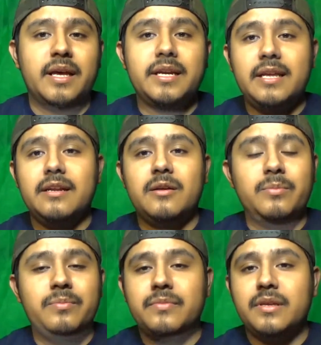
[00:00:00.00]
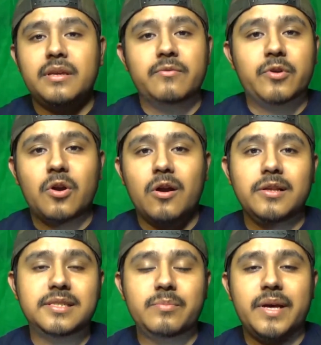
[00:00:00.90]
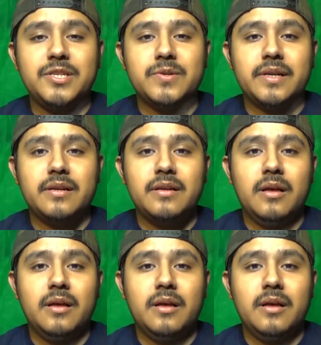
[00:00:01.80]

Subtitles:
I needed them regardless in metric.